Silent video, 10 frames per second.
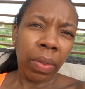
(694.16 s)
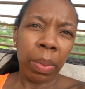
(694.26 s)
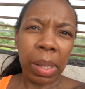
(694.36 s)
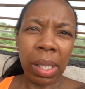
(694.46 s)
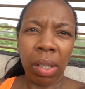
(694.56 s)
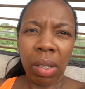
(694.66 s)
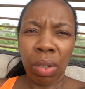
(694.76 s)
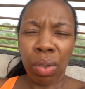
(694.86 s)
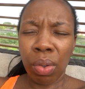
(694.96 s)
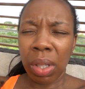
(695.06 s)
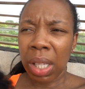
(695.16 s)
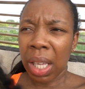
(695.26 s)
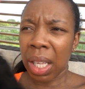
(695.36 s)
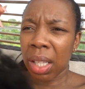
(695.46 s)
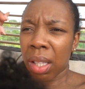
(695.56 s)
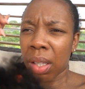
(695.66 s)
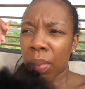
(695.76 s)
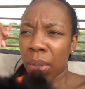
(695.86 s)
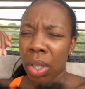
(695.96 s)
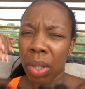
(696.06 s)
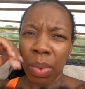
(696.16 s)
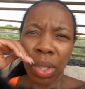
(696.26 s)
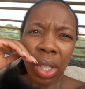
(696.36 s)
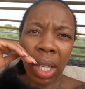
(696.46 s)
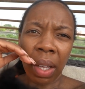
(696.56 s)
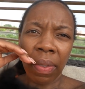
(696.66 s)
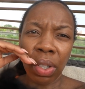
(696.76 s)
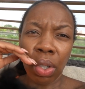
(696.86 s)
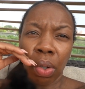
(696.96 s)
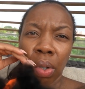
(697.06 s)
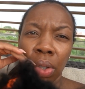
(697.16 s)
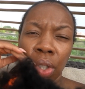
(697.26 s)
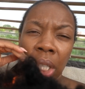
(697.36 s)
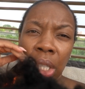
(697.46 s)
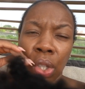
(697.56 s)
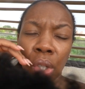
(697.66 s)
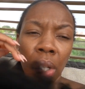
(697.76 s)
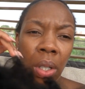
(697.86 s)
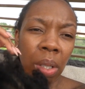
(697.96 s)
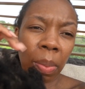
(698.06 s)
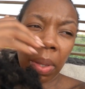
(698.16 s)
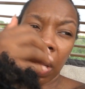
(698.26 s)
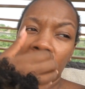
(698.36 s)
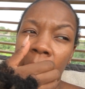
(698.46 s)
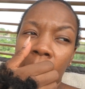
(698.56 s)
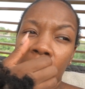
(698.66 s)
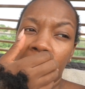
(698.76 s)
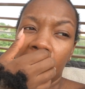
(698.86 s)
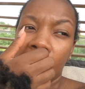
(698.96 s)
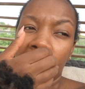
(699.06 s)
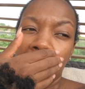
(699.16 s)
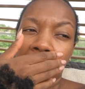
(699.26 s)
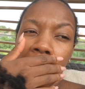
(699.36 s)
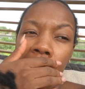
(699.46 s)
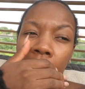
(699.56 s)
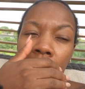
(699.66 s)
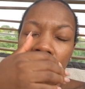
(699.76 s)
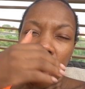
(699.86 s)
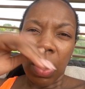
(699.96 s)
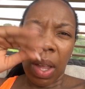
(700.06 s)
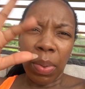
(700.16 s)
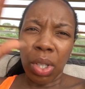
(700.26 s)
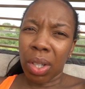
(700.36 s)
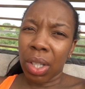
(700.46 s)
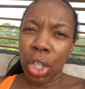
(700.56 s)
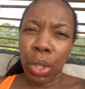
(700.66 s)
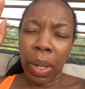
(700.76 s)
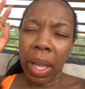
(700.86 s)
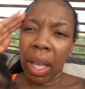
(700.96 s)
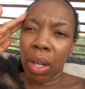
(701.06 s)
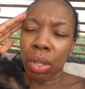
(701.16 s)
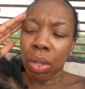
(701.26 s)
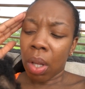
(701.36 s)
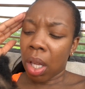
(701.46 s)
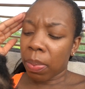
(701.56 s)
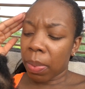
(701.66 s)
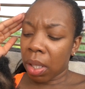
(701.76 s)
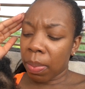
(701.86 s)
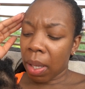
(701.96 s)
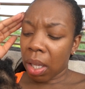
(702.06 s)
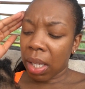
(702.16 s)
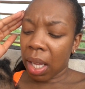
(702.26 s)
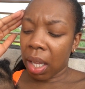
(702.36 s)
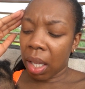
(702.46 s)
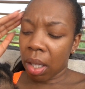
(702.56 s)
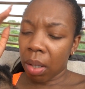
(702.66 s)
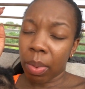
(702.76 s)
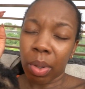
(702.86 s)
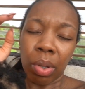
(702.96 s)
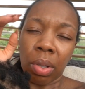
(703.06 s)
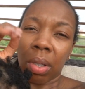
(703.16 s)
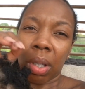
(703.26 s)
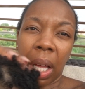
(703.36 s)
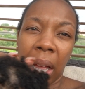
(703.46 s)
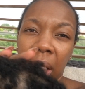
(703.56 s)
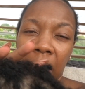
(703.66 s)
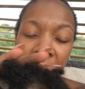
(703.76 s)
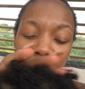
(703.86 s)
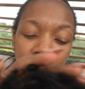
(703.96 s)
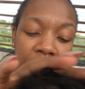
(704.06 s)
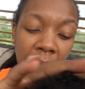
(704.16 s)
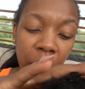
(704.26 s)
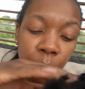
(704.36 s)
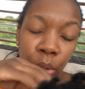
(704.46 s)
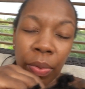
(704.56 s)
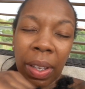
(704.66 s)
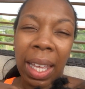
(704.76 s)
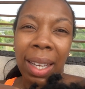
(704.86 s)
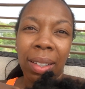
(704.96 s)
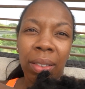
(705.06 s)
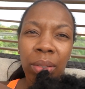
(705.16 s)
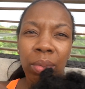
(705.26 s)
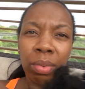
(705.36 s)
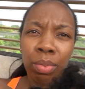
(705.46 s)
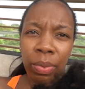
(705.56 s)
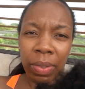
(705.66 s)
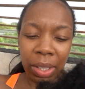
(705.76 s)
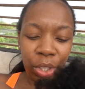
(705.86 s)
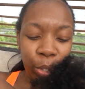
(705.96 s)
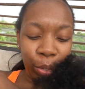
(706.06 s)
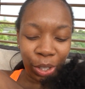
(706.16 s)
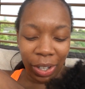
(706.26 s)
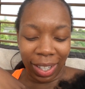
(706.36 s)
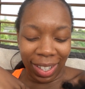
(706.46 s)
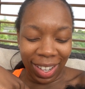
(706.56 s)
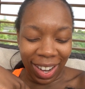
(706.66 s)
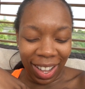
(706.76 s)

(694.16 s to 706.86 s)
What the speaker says: my sister-in-law's getting, what did she get, chicken suya or something. So yeah, we're just gonna chill here until the husbands meet us here, because I don't think I can move again with these children.